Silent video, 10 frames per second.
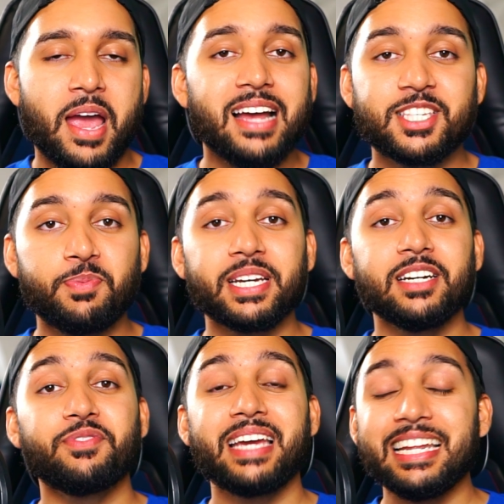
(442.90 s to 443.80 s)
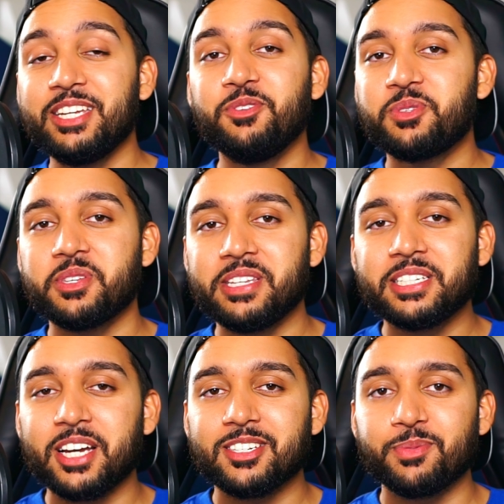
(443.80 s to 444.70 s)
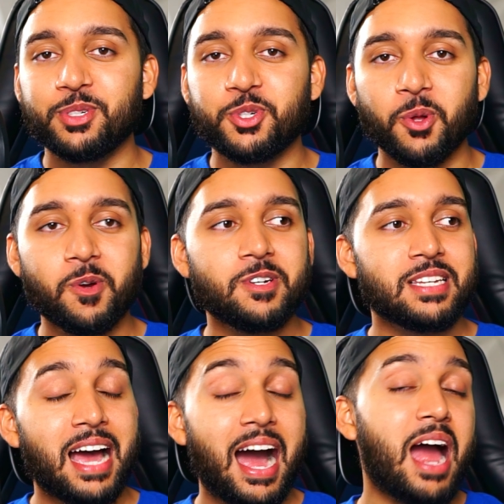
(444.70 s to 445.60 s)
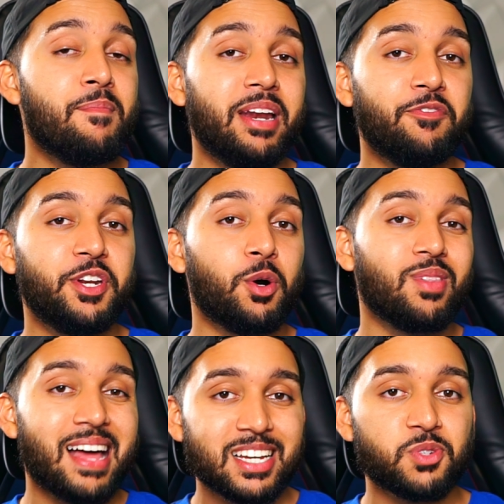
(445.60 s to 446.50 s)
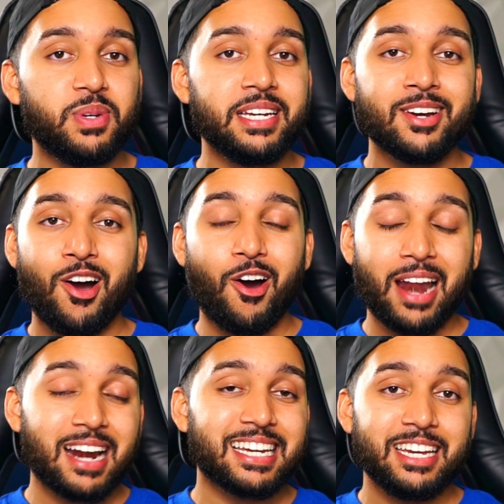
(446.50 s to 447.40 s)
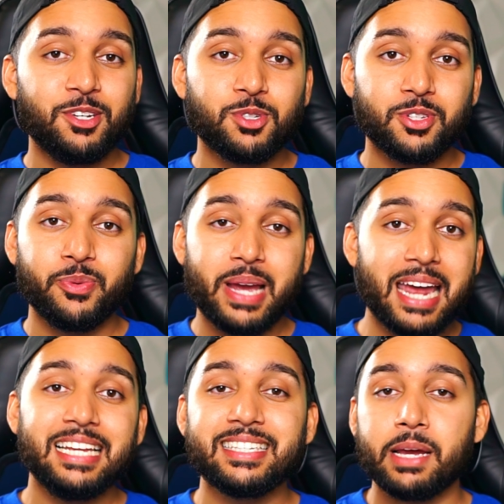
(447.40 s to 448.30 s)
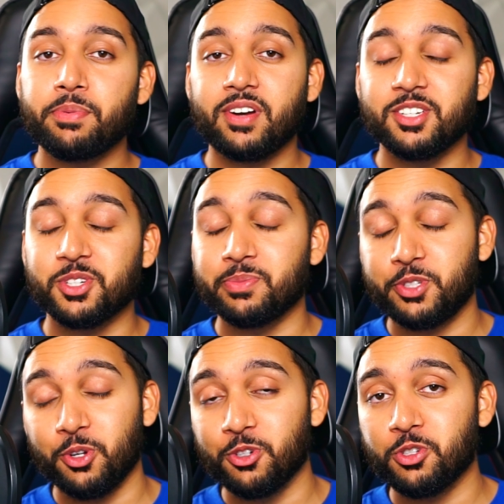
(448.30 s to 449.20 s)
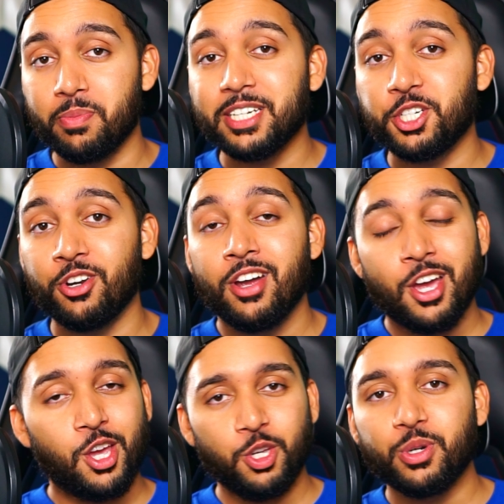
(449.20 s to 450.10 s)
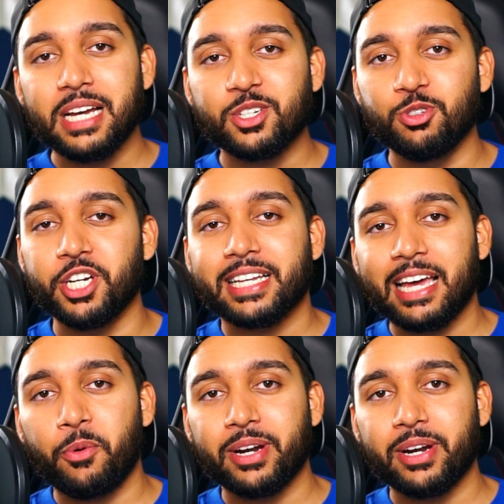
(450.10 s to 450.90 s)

And speaking of getting used to these custom controllers, I made a video last week on how to get used to any type of custom controller, so make sure you guys go check that one